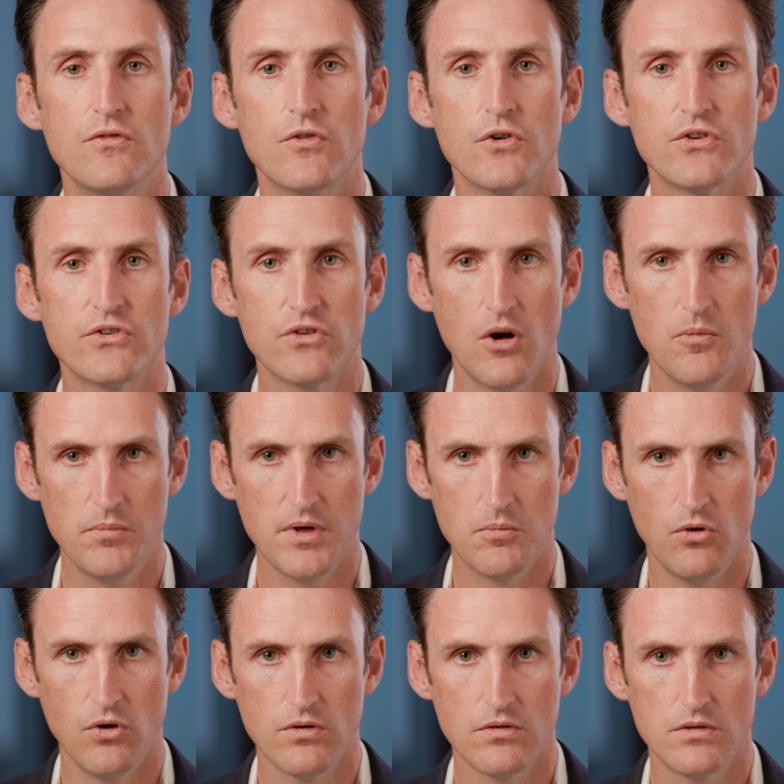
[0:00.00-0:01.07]
For some
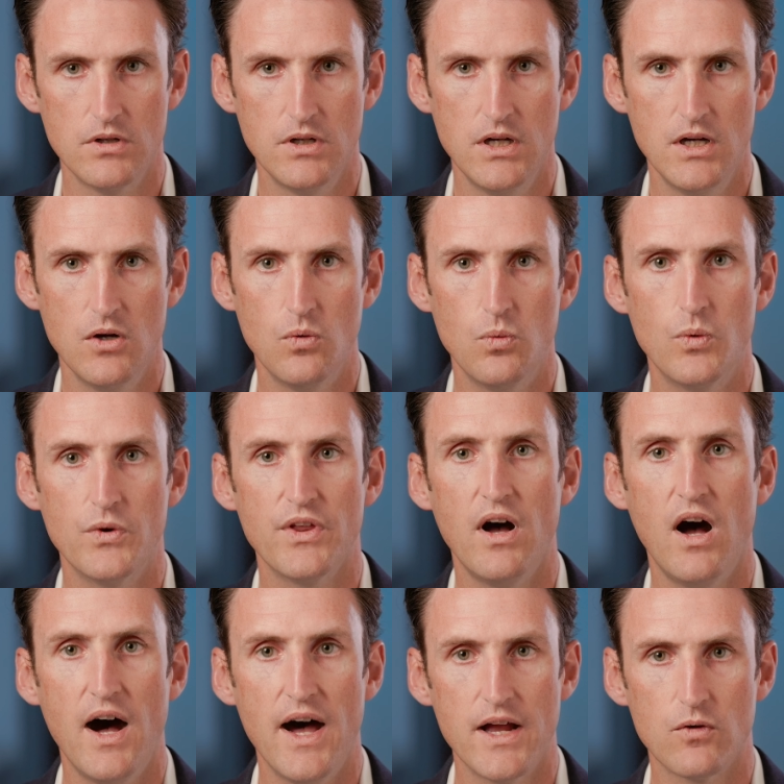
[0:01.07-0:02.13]
people with a
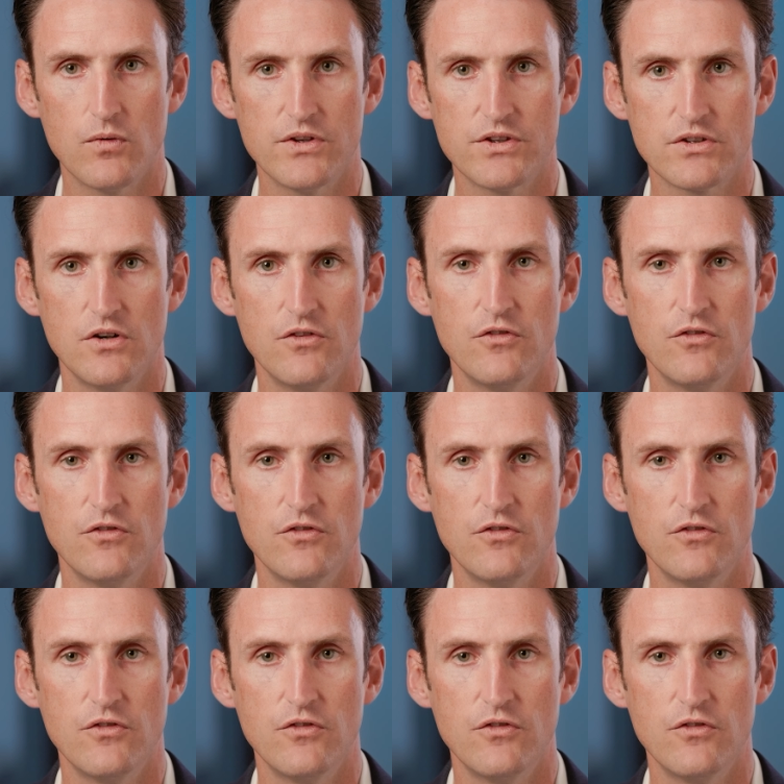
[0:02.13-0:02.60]
high risk